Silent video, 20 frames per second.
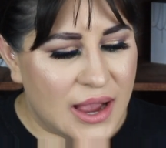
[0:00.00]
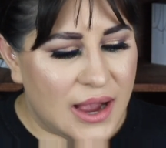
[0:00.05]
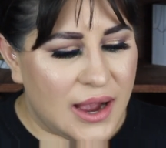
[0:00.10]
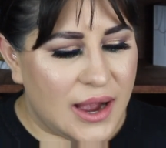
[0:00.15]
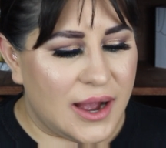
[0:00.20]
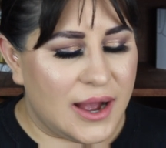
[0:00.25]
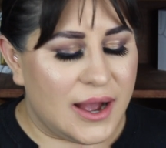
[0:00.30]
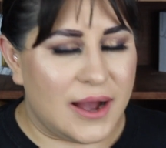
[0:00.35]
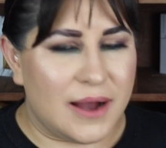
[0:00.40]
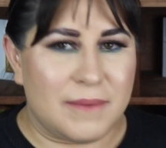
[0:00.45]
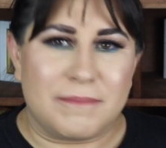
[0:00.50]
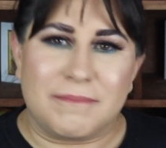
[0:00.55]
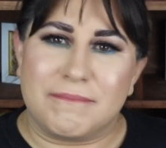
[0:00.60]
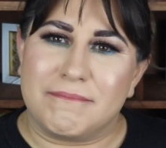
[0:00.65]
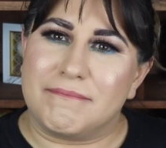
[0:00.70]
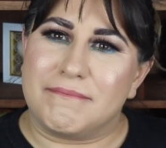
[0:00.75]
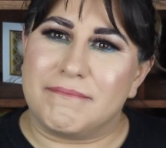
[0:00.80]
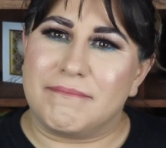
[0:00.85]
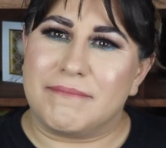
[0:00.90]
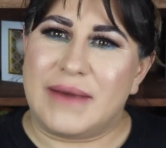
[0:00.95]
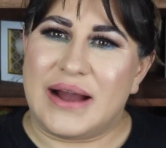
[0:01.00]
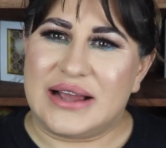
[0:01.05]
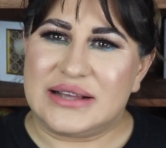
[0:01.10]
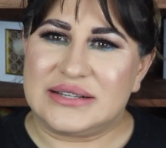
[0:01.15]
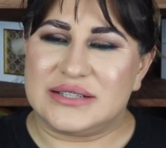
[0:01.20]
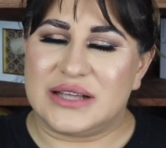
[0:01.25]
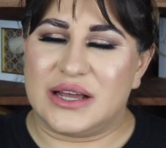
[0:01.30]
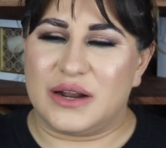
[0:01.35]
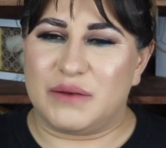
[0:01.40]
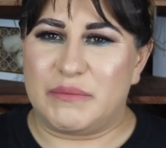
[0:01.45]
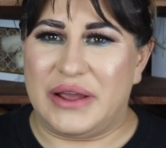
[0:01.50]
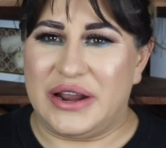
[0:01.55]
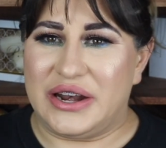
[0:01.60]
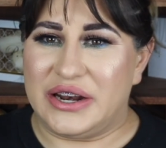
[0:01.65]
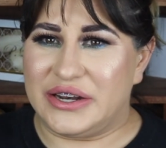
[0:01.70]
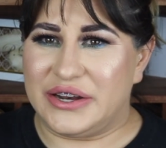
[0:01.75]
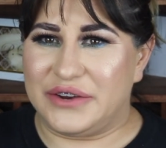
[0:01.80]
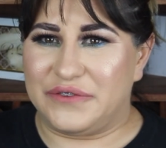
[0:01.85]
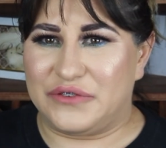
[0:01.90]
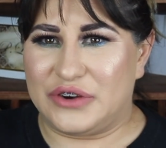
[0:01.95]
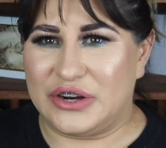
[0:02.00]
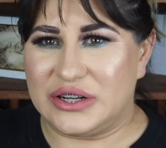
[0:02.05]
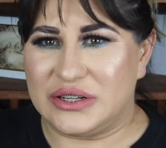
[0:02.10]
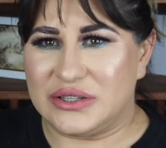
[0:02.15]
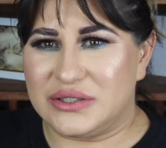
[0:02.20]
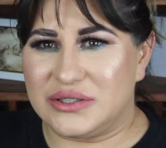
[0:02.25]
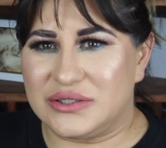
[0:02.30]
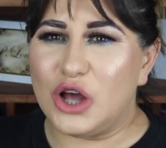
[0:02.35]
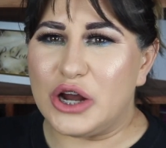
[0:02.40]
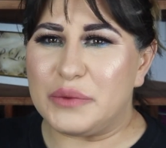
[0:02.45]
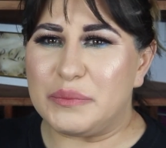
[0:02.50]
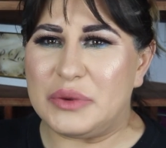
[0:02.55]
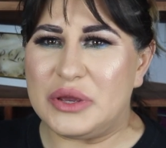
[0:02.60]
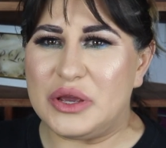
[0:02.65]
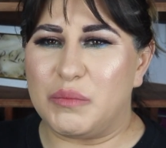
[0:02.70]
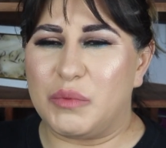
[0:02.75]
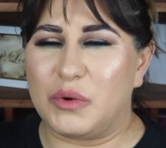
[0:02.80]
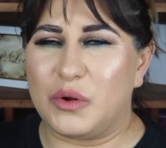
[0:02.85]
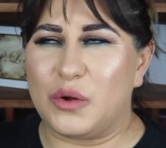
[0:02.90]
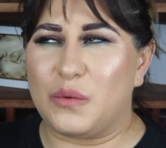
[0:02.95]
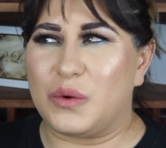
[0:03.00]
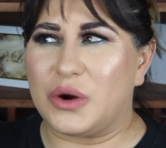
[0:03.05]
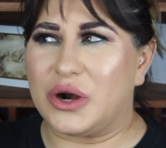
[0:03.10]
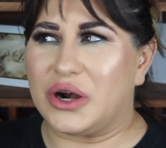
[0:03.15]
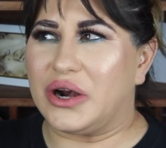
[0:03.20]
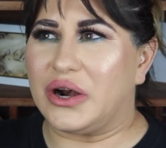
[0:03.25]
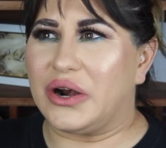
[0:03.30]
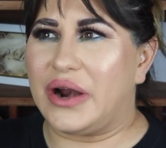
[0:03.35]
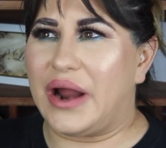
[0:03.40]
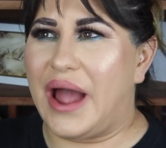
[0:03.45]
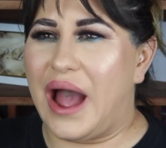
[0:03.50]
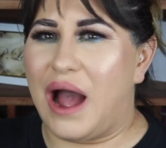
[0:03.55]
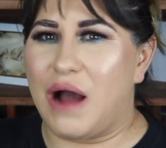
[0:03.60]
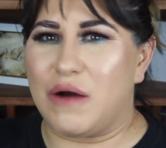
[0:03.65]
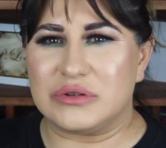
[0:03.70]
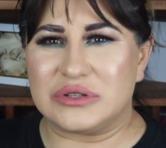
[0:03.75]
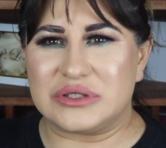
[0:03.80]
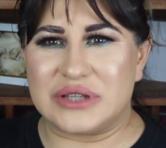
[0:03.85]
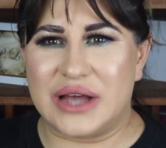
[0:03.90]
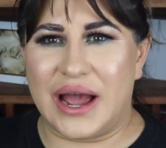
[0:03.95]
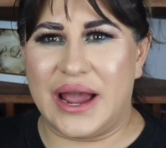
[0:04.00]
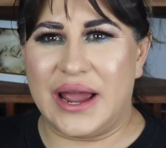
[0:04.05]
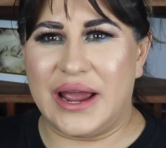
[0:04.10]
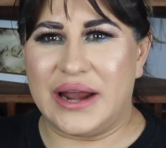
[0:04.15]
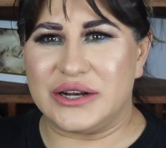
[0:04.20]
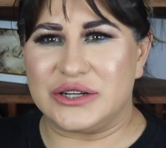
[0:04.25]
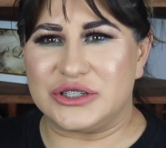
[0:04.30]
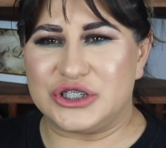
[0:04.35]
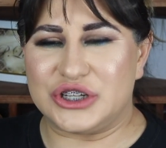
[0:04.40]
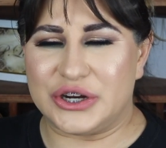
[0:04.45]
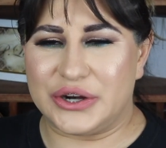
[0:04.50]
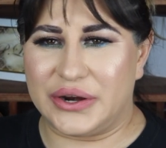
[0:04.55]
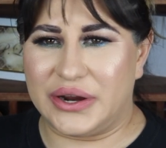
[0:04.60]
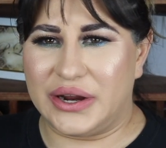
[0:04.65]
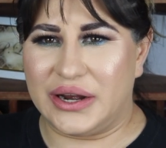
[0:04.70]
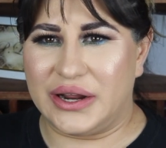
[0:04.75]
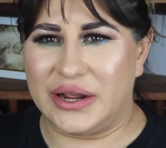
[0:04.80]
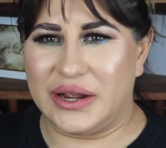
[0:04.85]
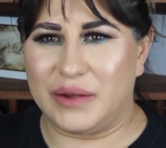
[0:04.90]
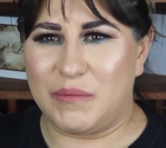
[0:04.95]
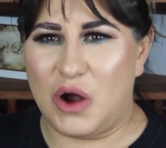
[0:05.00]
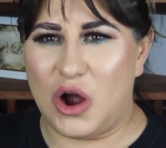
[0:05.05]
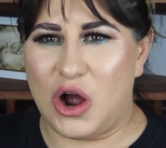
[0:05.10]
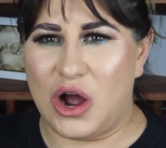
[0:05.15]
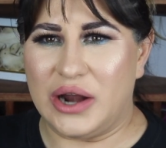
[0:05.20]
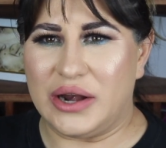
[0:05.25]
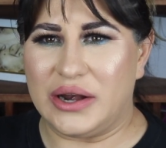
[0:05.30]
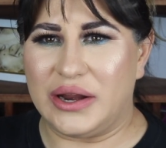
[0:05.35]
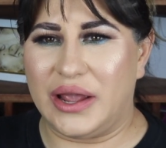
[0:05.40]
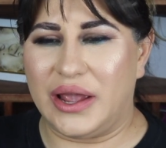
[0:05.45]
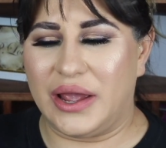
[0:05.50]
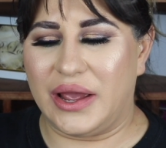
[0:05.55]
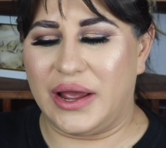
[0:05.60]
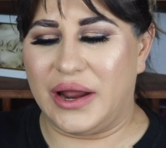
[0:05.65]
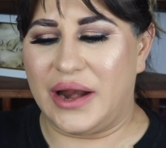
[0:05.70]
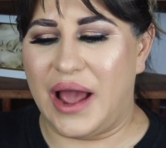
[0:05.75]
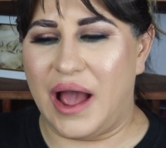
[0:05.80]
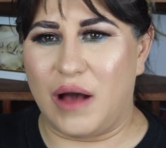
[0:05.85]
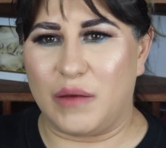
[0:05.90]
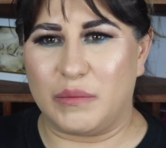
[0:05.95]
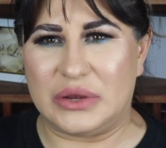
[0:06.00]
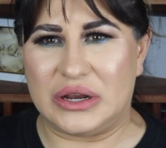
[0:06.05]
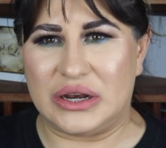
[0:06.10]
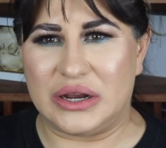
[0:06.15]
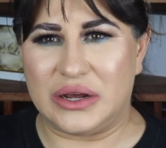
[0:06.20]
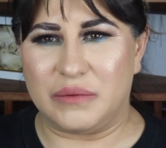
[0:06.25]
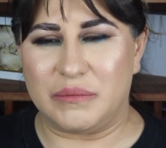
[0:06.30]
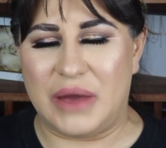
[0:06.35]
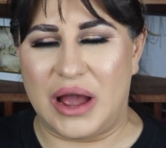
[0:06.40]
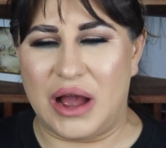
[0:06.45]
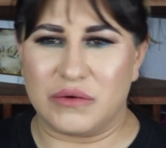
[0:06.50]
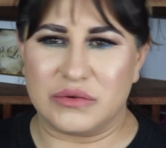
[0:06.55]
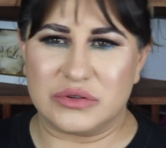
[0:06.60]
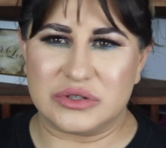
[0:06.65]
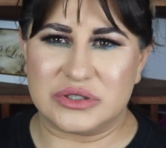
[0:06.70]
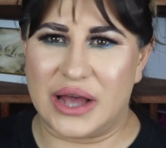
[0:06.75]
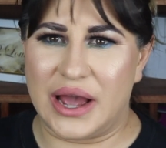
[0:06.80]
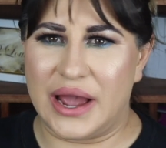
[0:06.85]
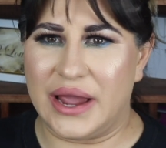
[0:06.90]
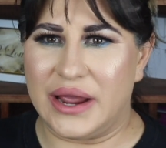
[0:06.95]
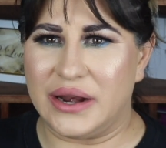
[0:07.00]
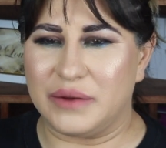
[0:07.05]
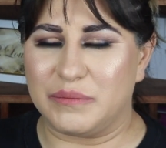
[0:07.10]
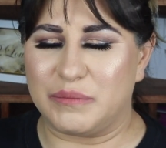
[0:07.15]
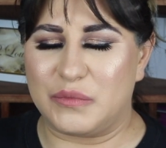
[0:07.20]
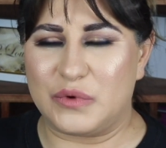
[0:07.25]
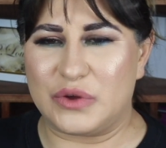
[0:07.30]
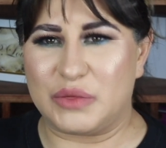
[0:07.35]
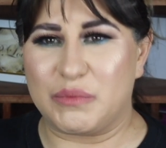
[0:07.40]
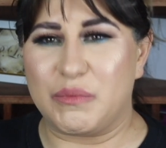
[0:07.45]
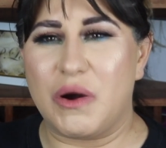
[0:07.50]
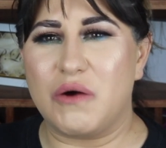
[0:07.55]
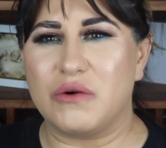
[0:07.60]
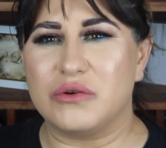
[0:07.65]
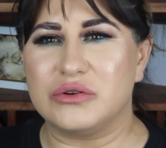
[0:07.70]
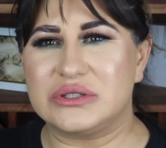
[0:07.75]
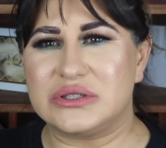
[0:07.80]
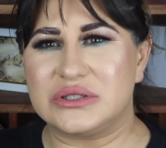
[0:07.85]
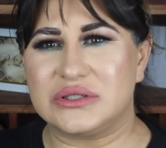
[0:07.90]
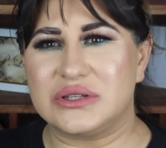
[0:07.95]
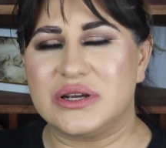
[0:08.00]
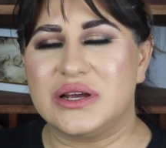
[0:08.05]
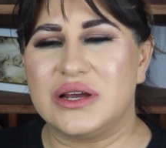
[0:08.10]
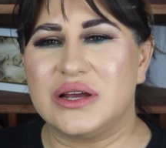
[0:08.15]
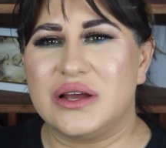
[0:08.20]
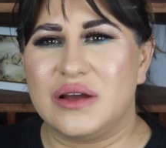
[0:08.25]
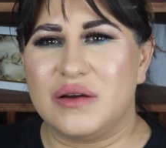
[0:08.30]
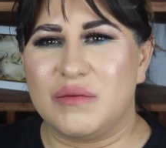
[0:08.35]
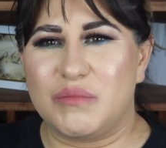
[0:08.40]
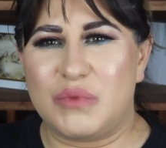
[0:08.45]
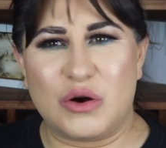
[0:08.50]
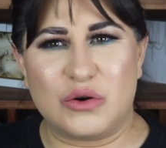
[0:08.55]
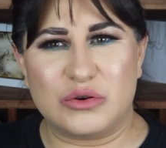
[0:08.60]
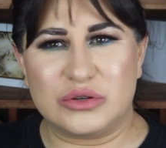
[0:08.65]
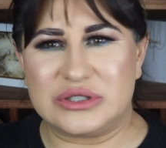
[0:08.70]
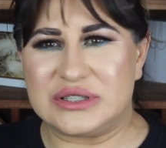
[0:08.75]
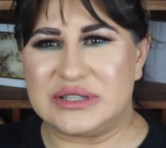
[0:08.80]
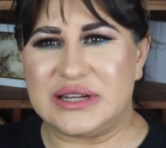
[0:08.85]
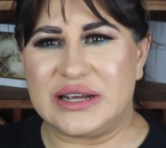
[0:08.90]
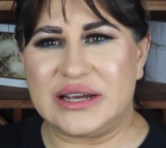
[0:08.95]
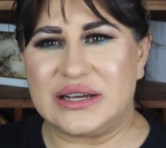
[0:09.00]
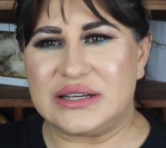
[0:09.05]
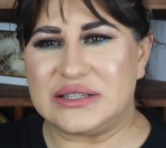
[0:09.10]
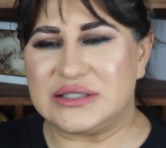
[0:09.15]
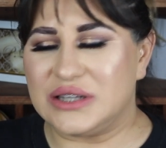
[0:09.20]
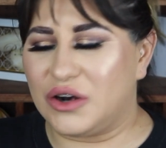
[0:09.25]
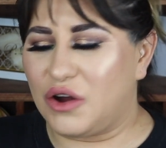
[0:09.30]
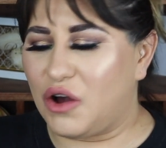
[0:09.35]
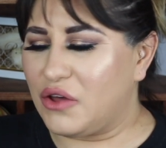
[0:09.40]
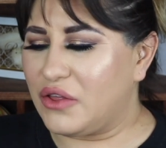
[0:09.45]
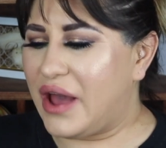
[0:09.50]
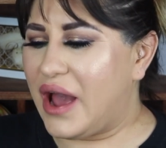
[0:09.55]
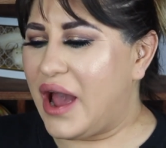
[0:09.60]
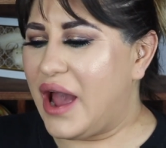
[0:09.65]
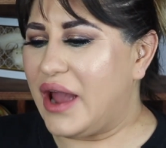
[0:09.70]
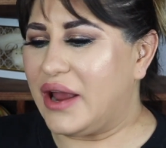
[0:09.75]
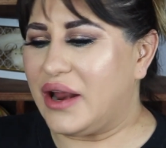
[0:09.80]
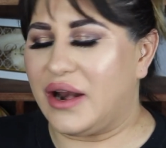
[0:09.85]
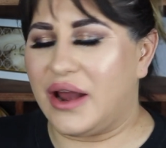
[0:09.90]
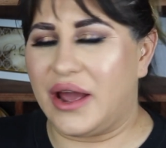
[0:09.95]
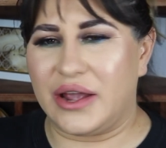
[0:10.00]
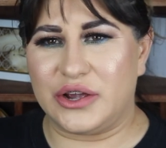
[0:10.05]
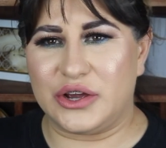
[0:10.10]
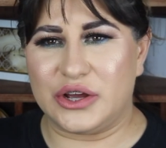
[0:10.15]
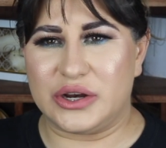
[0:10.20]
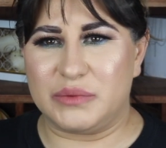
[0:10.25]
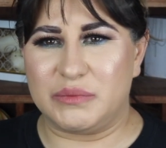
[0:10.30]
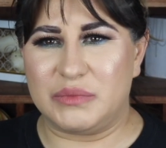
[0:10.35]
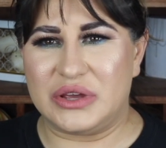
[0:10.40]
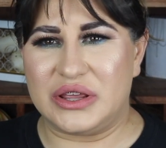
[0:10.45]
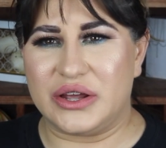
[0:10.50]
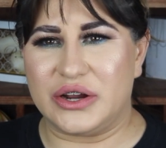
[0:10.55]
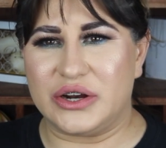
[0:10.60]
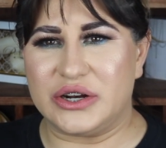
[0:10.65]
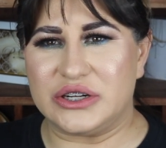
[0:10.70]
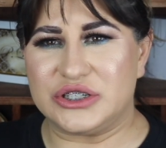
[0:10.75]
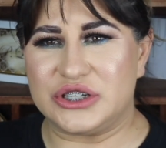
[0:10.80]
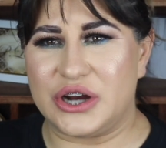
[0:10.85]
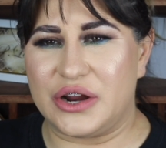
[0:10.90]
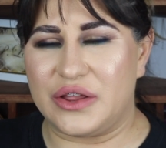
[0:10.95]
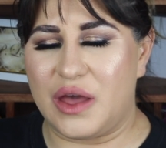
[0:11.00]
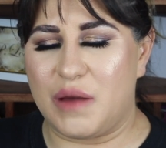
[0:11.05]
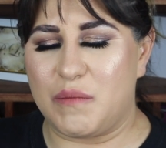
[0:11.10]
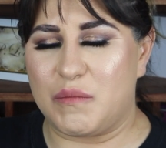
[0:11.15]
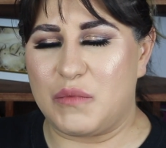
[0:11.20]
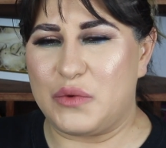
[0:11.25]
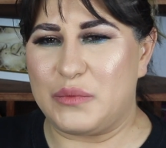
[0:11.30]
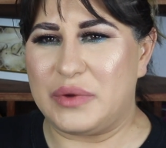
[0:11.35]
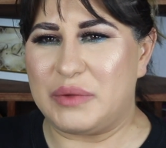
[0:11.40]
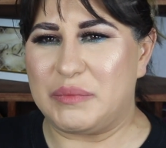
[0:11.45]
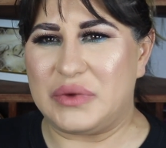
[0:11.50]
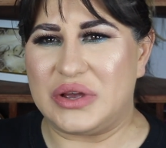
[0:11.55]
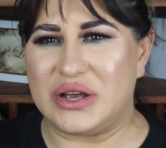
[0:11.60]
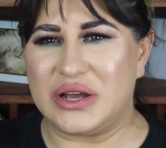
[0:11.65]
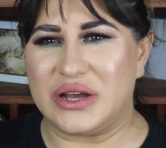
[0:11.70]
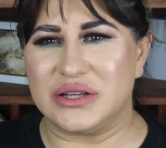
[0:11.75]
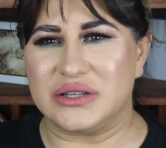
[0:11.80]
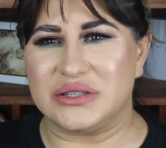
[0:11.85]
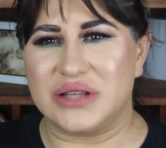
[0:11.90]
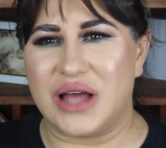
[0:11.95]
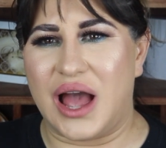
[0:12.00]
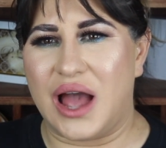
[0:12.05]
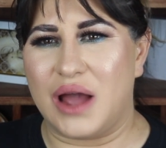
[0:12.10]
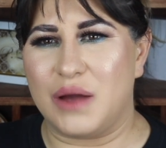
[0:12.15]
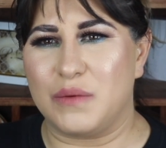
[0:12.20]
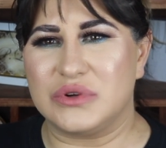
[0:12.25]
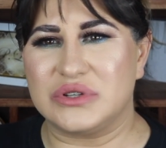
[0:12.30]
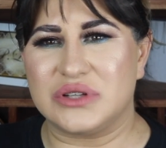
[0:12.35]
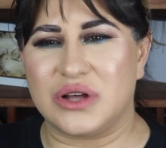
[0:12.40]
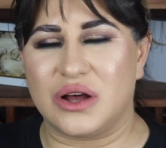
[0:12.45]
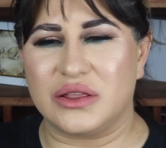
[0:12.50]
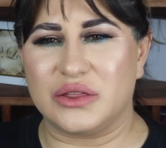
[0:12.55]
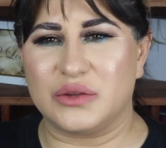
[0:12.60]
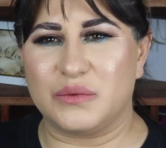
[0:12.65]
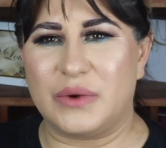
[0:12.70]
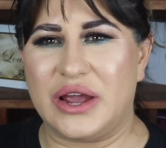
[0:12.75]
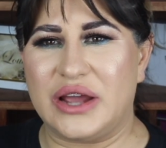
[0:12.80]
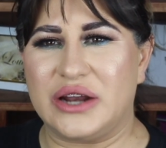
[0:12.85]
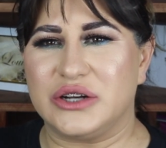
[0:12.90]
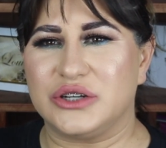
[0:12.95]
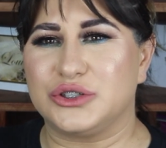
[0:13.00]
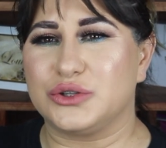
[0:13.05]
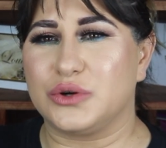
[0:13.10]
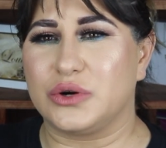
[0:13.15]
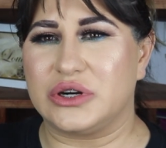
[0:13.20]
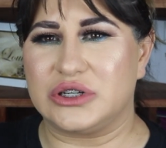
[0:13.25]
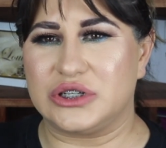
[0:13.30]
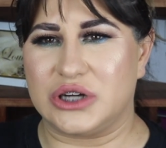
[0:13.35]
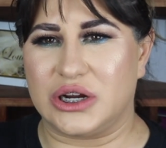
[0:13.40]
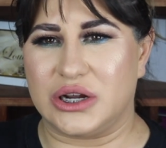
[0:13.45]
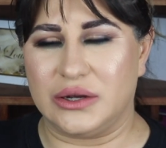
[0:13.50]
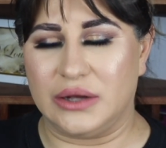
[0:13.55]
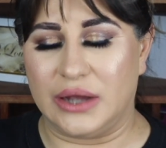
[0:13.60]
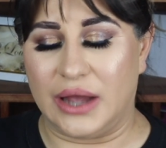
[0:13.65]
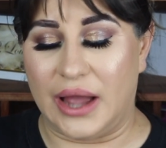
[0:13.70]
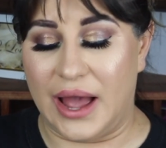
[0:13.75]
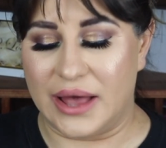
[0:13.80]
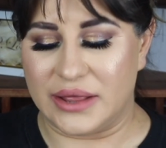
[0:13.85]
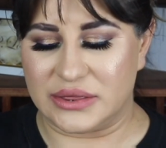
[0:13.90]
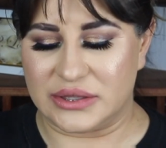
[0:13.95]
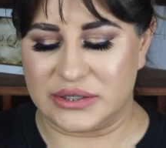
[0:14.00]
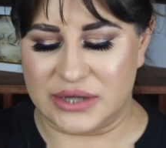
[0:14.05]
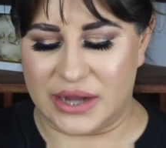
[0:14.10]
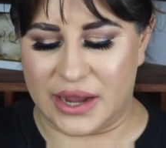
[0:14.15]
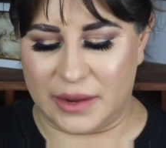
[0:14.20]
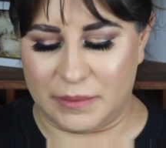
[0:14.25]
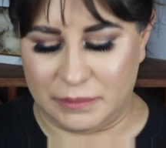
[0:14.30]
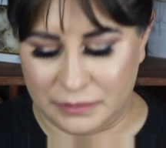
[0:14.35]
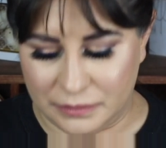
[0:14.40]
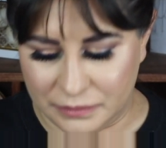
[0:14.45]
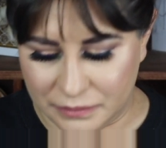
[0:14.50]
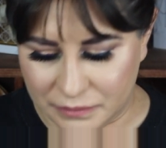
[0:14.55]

My son made a difference. A lot of people were outside cheering him on and helping him outside with post sticks and all that, and I couldn't be there to share that moment because I was on the way to Georgia at the time.